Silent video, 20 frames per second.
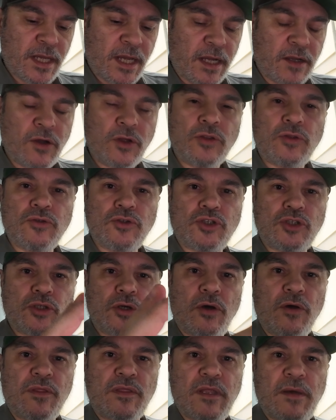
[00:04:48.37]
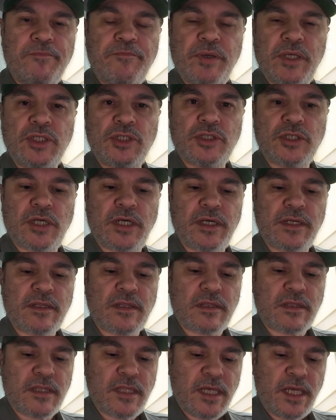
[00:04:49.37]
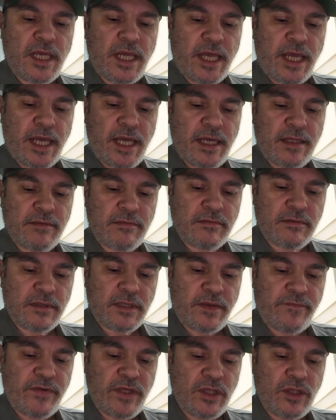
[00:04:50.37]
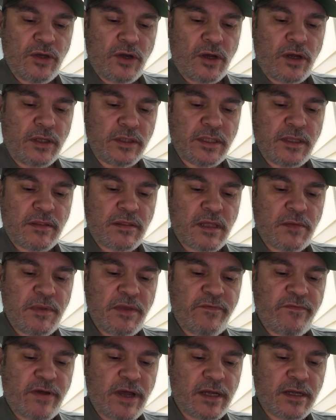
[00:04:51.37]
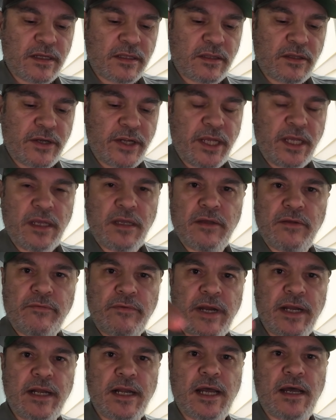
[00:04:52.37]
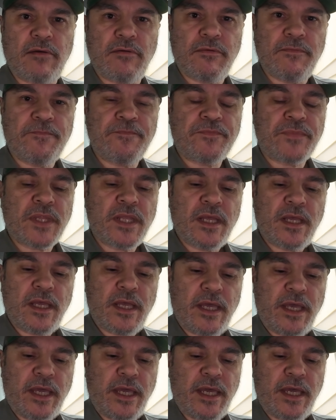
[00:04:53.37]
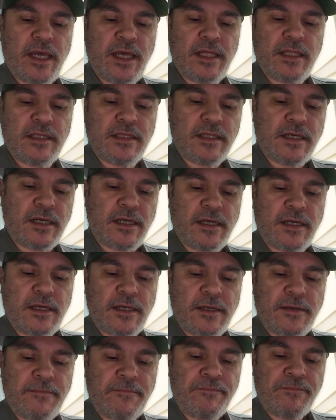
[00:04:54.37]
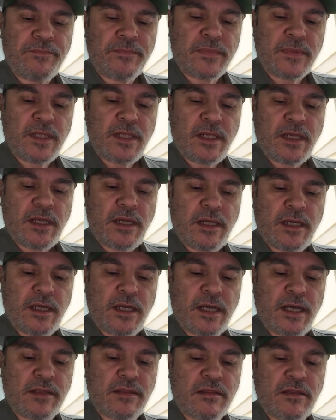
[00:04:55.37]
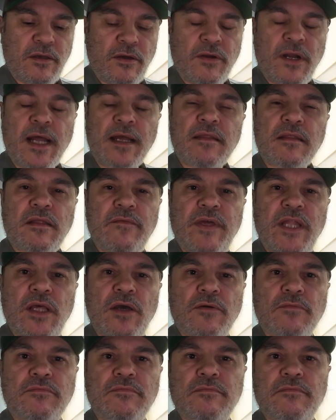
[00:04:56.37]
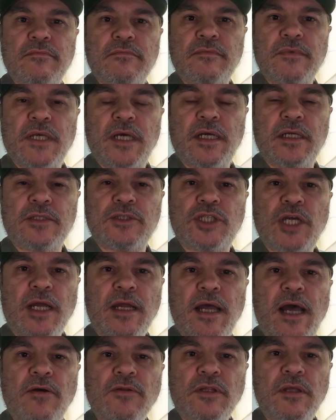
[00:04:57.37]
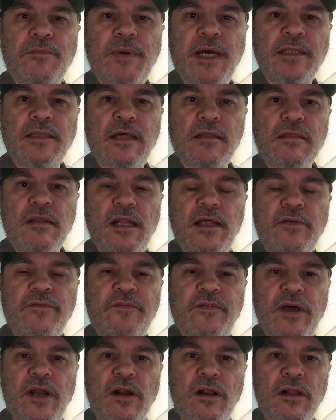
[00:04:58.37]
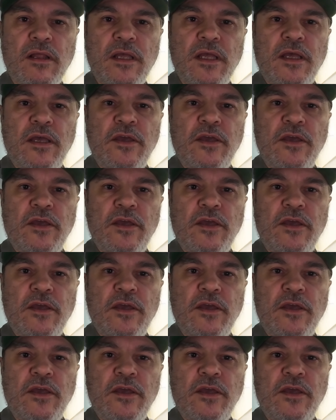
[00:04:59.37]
I'm going to show some pictures and the video of the semi factory right now, and I'll see you on next video. check out my Tesla referral.